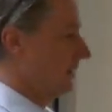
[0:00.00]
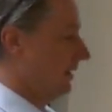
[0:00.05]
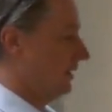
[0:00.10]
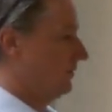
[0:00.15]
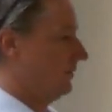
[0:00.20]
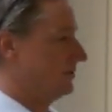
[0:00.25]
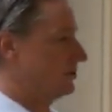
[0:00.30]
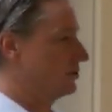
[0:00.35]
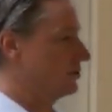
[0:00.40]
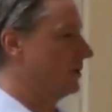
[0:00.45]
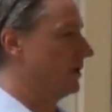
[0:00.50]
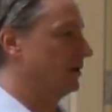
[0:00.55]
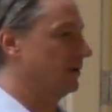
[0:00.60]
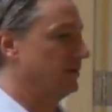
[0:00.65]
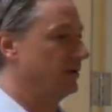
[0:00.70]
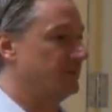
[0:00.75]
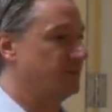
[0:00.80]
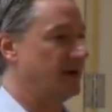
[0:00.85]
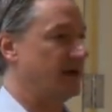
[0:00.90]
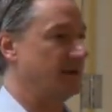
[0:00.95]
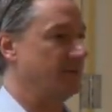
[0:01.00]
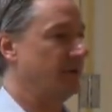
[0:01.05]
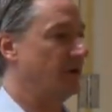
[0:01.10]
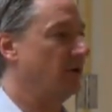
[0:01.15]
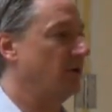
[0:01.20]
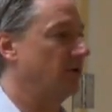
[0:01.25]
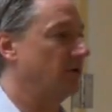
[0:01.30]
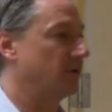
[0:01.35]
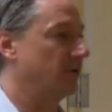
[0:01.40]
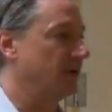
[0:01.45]
He'd been struggling with
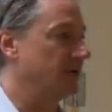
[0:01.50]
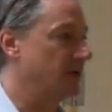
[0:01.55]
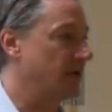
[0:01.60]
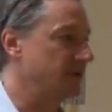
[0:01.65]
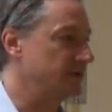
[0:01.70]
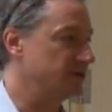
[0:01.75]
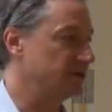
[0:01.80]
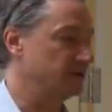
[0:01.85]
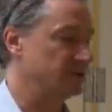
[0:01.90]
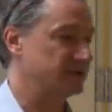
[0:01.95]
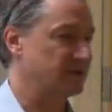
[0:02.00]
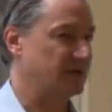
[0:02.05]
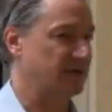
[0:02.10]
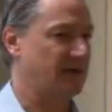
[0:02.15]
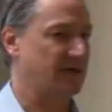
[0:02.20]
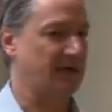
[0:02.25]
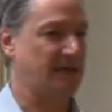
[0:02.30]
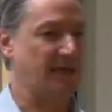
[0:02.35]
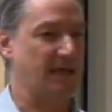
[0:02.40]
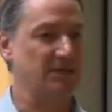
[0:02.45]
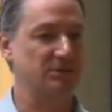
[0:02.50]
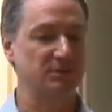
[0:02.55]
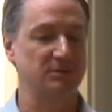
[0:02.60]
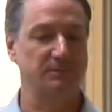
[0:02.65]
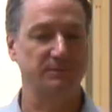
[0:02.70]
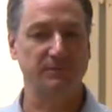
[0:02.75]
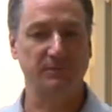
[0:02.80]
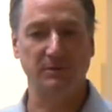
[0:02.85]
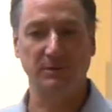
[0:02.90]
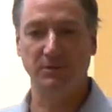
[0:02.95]
bipolar and, and suicide
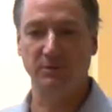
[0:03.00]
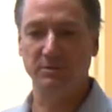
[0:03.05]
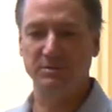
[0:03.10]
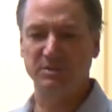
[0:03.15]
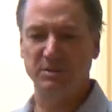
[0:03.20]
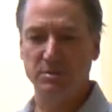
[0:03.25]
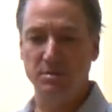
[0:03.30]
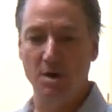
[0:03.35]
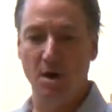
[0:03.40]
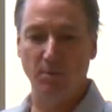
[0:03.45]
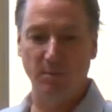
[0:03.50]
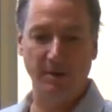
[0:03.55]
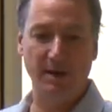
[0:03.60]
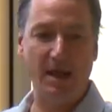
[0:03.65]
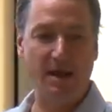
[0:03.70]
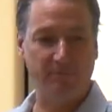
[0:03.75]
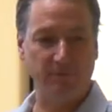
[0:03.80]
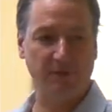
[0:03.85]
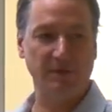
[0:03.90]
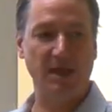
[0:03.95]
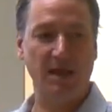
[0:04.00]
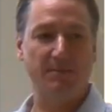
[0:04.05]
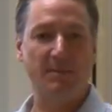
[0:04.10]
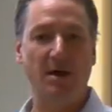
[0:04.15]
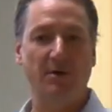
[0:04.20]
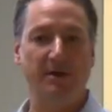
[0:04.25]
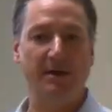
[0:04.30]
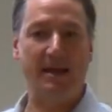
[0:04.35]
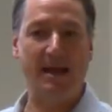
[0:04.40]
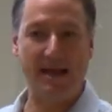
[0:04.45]
ideation for years. And no one ever came
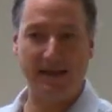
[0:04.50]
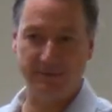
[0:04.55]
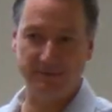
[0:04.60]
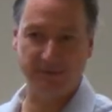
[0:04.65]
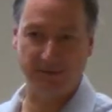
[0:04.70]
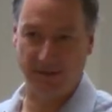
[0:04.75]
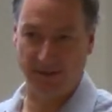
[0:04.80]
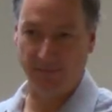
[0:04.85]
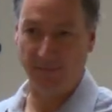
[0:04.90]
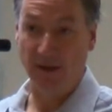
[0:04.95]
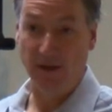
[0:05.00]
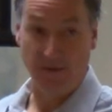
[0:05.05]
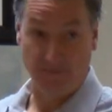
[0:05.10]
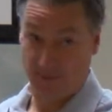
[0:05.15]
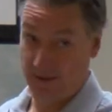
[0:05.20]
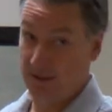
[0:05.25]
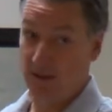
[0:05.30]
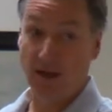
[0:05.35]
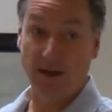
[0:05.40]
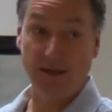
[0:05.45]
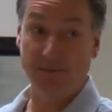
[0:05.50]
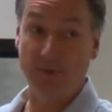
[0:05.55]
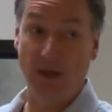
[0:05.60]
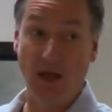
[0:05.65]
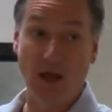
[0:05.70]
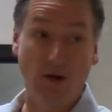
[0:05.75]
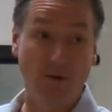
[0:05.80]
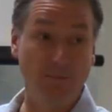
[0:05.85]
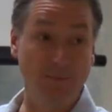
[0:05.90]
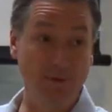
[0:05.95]
out and asked him. They got him
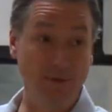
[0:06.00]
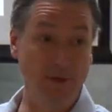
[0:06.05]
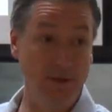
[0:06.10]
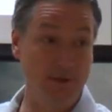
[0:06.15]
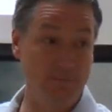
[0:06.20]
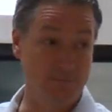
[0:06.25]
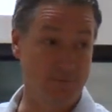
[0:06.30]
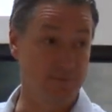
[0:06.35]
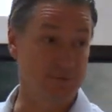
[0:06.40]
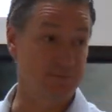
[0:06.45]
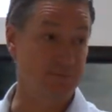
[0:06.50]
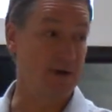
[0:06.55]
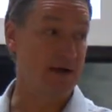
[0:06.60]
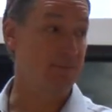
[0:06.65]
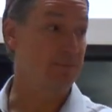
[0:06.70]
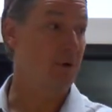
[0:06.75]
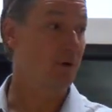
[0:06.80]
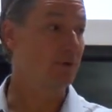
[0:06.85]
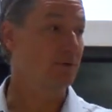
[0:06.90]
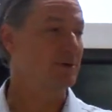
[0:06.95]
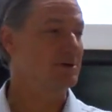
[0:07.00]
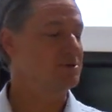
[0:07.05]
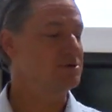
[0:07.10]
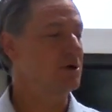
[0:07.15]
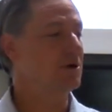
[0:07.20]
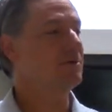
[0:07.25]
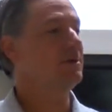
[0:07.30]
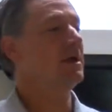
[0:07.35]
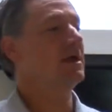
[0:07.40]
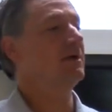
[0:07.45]
help for his bipolar, but
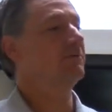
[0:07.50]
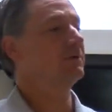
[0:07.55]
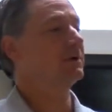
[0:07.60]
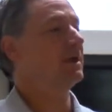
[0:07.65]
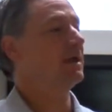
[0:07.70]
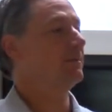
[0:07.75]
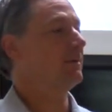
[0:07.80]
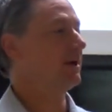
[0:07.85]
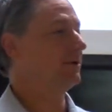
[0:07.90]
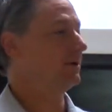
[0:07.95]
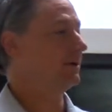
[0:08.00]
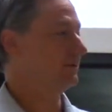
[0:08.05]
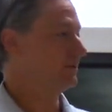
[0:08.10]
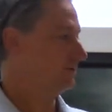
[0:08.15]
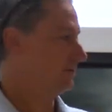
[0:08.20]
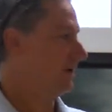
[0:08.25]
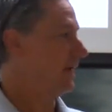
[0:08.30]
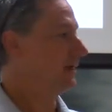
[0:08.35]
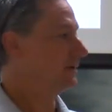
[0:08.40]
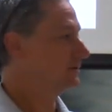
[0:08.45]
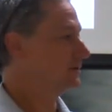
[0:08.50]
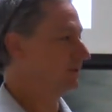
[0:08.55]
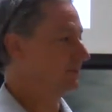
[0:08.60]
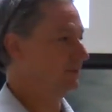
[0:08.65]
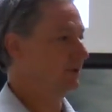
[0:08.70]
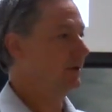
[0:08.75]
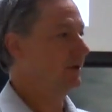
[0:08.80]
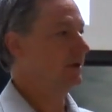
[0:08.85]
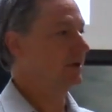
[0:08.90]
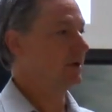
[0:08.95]
no one ever came out and asked
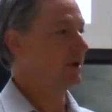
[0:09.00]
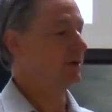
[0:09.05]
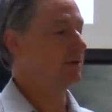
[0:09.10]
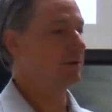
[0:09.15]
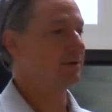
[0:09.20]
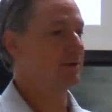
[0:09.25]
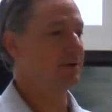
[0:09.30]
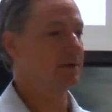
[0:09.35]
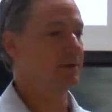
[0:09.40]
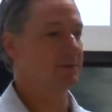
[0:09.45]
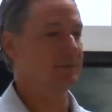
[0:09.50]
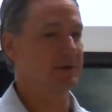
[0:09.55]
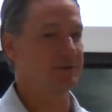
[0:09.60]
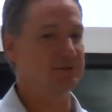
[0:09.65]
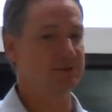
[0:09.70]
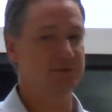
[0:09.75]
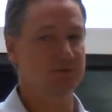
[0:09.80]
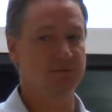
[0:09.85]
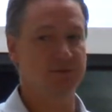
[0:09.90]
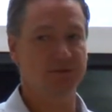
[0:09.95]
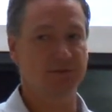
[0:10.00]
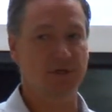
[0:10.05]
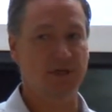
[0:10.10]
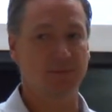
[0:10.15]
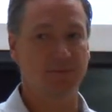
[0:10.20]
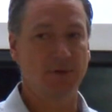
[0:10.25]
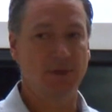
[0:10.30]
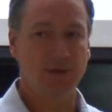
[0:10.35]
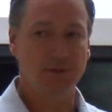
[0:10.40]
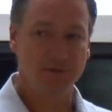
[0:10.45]
him, are you thinking about
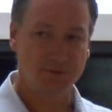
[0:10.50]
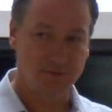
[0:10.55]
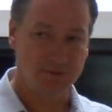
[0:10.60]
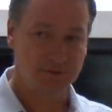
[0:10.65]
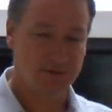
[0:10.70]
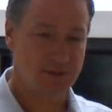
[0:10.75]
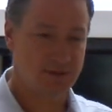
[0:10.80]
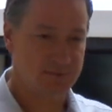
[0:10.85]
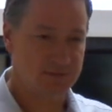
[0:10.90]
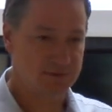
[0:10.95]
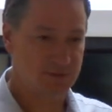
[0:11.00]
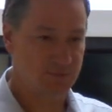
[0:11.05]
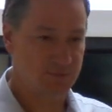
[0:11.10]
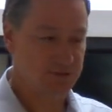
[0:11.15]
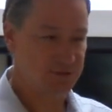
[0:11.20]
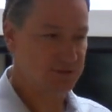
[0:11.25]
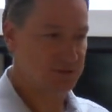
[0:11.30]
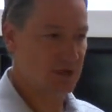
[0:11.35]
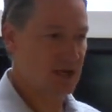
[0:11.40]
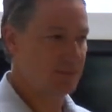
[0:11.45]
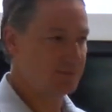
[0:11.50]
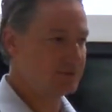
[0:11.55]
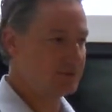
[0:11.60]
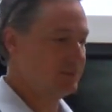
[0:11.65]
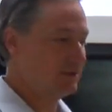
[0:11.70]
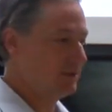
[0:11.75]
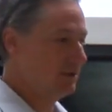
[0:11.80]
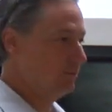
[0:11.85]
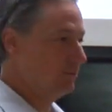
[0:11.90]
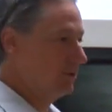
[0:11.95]
suicide? So he said if someone stopped
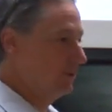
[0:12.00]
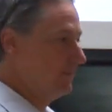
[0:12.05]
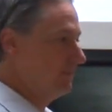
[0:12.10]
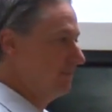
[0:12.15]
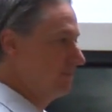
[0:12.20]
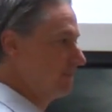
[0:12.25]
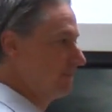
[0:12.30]
him, he would,